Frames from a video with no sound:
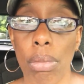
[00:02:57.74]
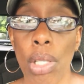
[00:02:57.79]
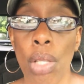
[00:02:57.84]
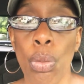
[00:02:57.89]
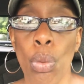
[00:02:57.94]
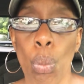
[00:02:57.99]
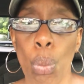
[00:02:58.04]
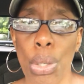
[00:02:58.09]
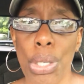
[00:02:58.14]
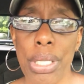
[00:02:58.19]

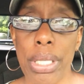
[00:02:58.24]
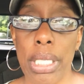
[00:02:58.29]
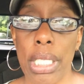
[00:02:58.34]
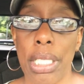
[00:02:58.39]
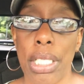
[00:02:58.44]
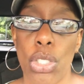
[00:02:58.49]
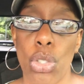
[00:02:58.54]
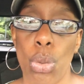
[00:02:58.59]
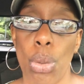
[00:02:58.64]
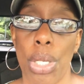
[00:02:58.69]
The worst
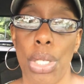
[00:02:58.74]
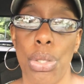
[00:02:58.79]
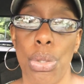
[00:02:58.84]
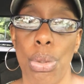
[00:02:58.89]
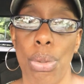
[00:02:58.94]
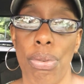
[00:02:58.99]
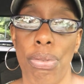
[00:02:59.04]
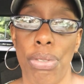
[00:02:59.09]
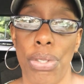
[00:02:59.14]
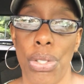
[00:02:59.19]
thing that you can
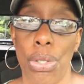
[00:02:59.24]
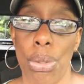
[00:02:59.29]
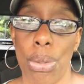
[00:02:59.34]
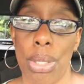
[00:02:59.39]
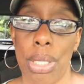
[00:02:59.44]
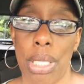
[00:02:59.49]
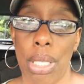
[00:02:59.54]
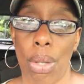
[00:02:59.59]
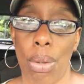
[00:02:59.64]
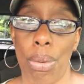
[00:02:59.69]
do for
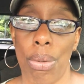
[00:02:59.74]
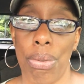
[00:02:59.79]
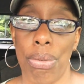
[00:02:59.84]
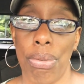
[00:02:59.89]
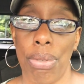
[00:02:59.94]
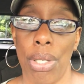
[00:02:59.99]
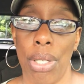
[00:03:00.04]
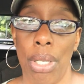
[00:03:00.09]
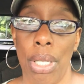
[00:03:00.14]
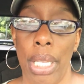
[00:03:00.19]

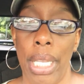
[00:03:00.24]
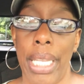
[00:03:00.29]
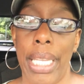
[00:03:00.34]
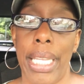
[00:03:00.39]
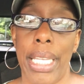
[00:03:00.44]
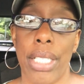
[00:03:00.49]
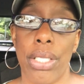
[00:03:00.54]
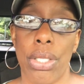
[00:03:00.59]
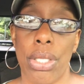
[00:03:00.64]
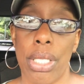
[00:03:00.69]
yourself
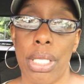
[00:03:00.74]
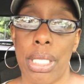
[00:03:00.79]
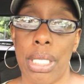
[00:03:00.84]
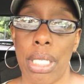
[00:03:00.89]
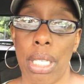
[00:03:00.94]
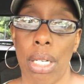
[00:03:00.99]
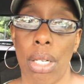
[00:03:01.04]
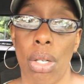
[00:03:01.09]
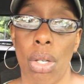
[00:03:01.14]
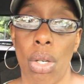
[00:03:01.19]
is to set a